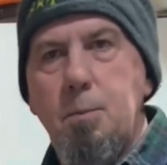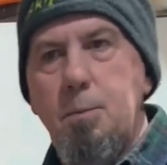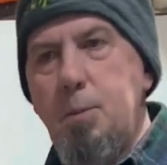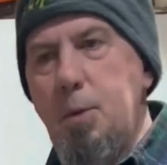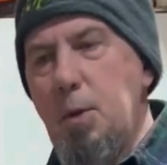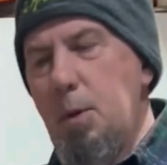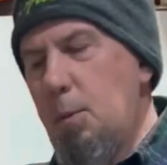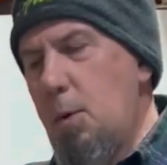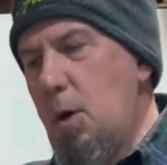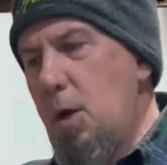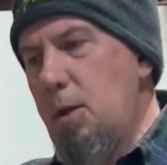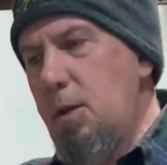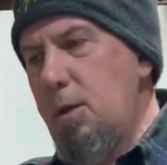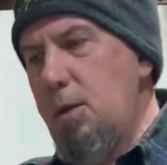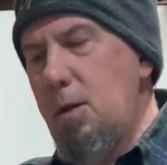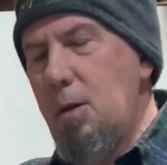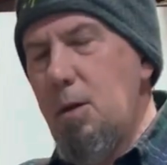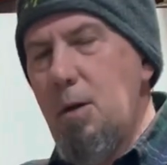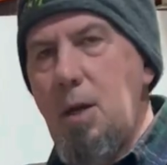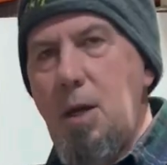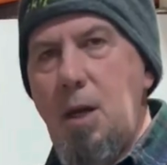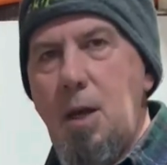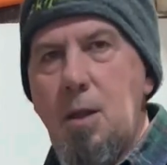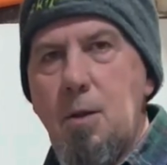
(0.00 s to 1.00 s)
Put them all in there
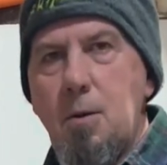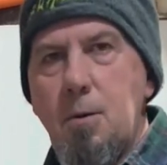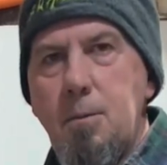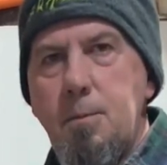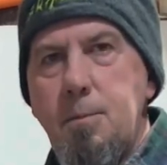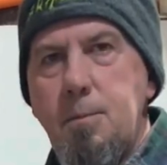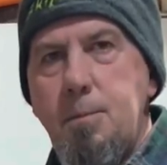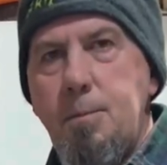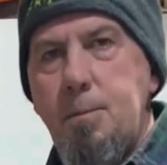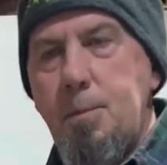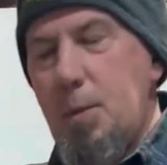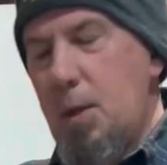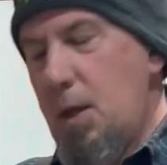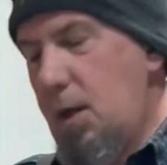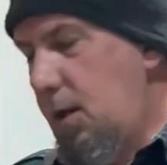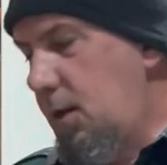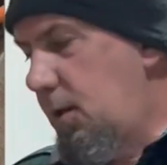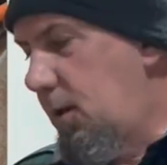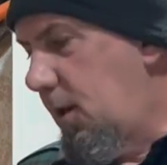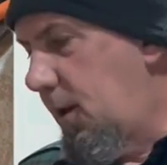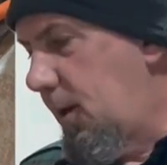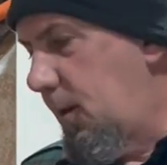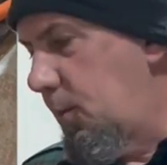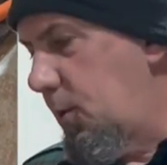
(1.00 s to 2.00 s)
together
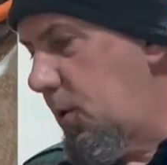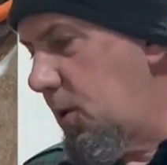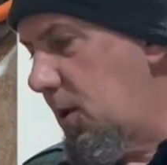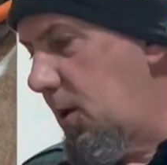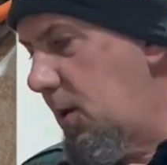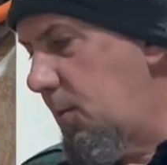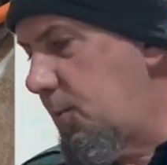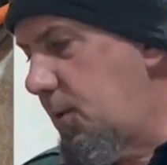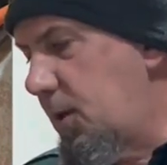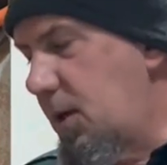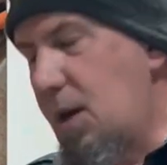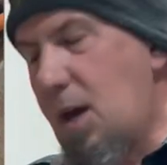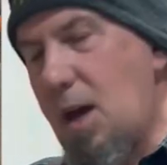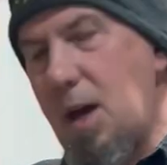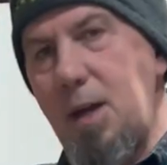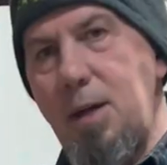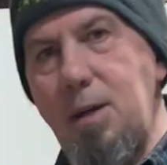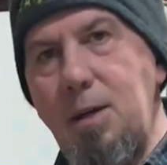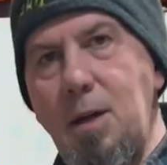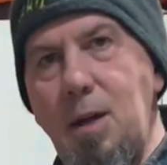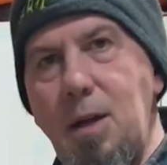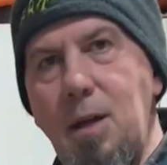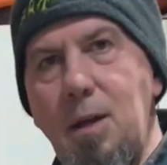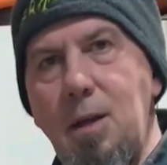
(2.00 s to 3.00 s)
and let them sleep the night
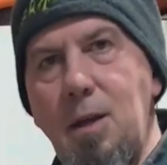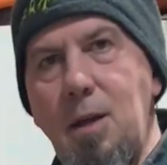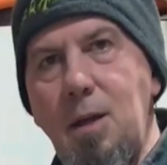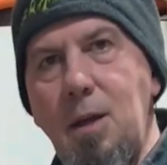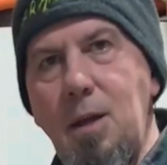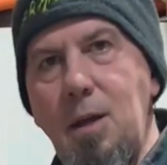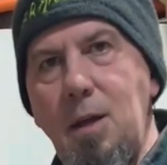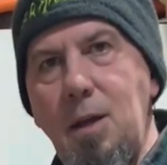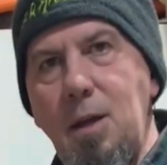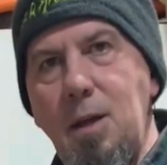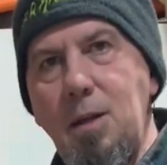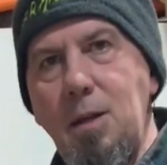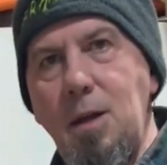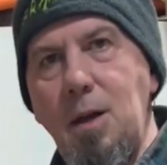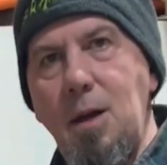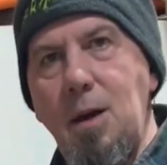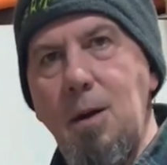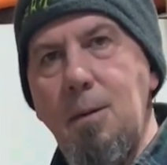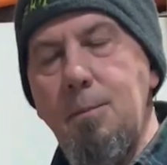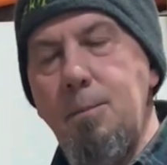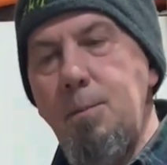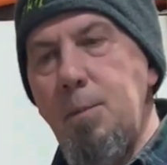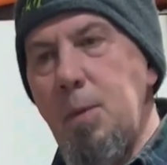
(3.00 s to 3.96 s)
in there.